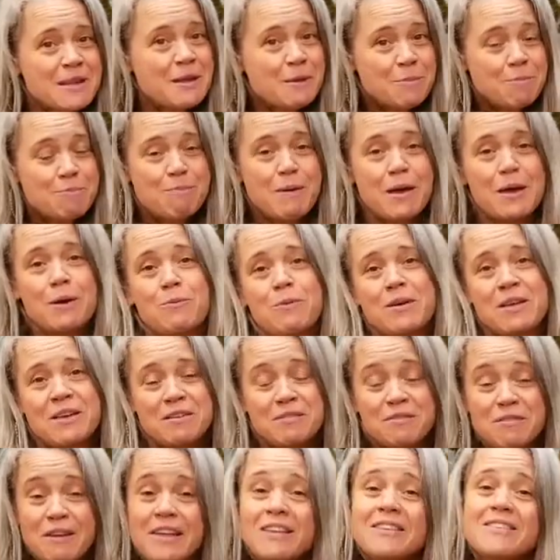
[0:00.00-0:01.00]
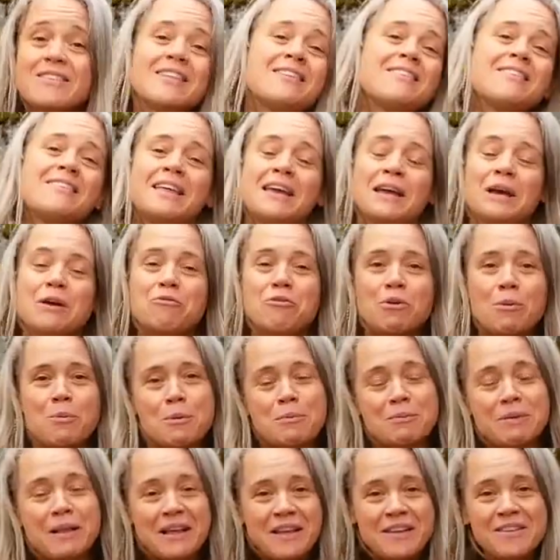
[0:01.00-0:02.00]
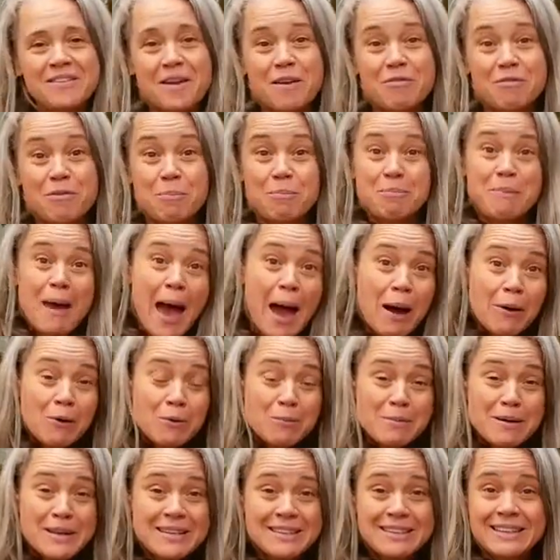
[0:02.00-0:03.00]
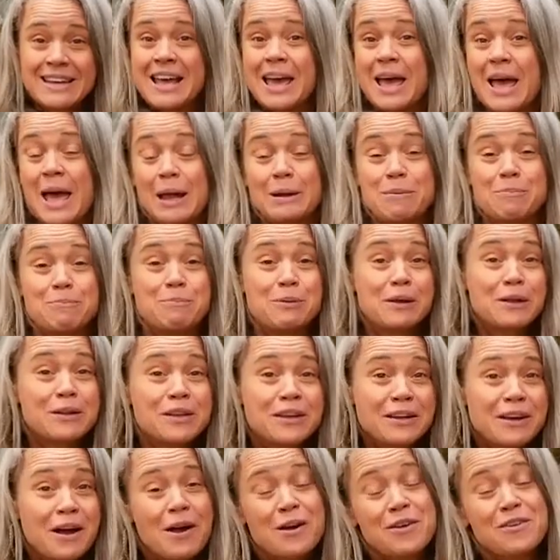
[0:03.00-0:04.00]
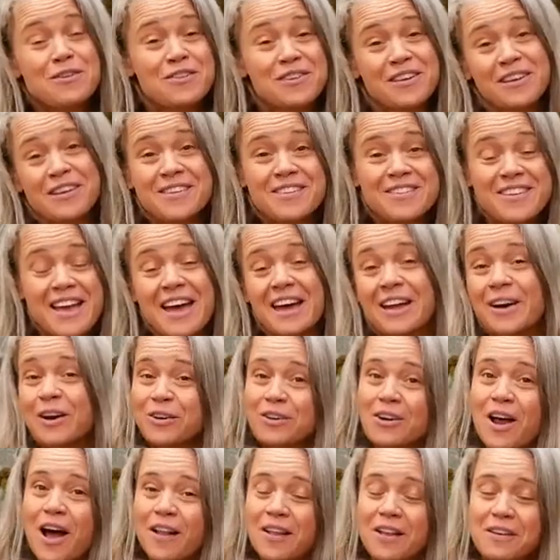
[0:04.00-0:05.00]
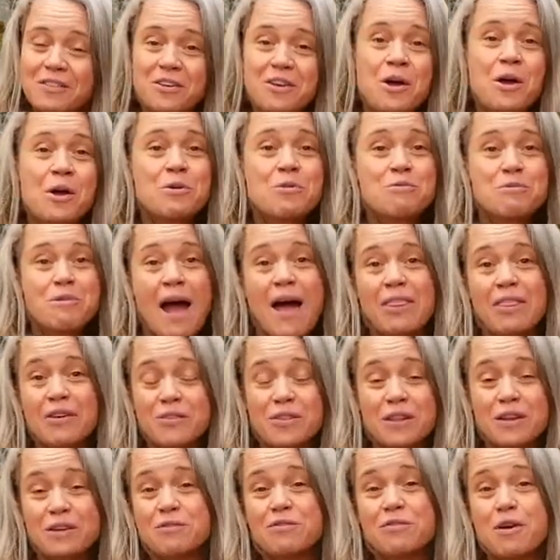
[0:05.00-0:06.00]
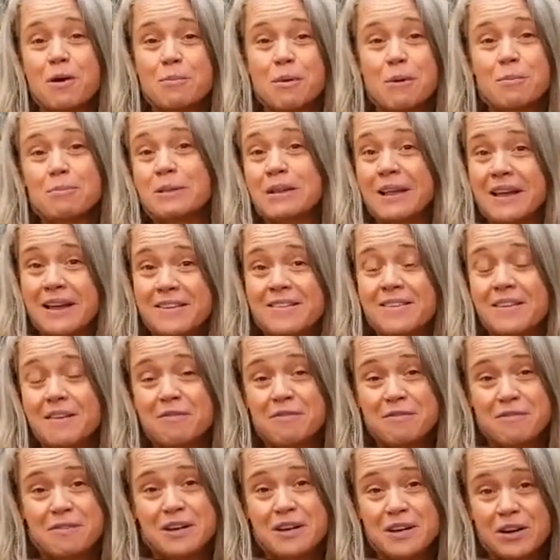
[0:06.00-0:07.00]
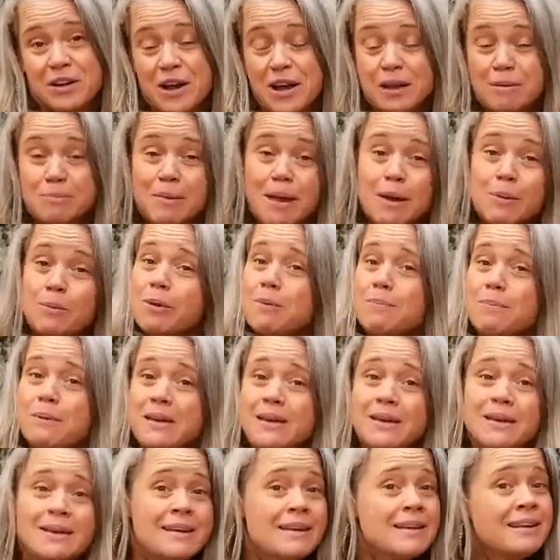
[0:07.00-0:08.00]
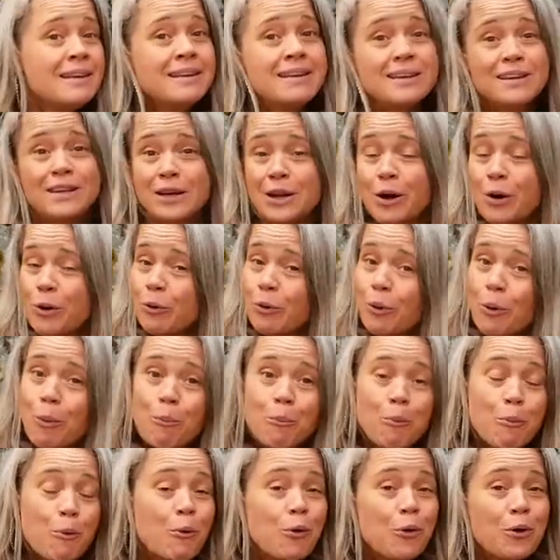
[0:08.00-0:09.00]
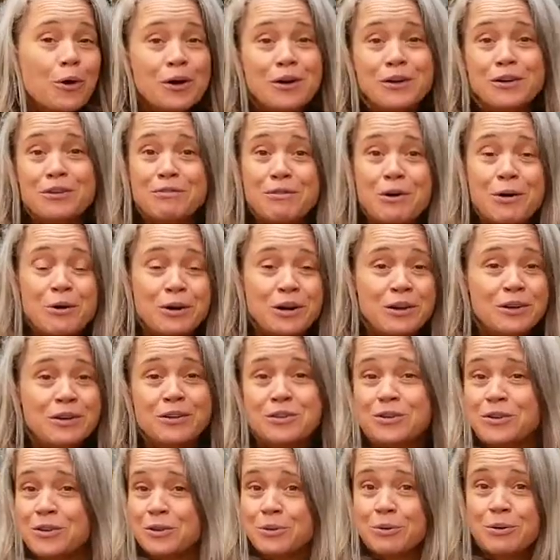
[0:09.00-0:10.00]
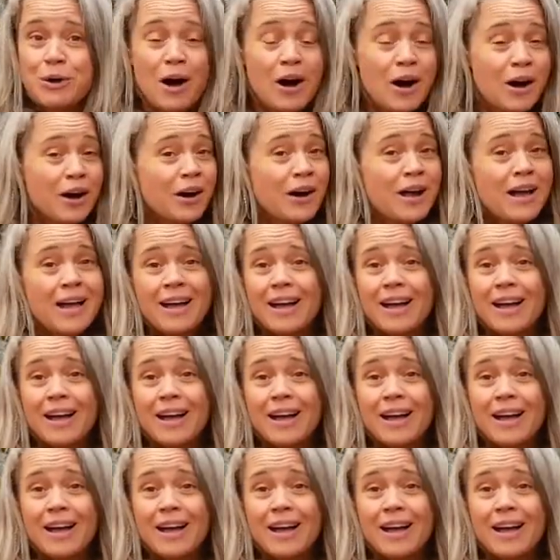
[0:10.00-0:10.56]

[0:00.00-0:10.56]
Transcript: May we face this thing from a place of empowerment and building our skill set and our knowledge, rather than from a place of fear. And may we be, you know, more devoted to our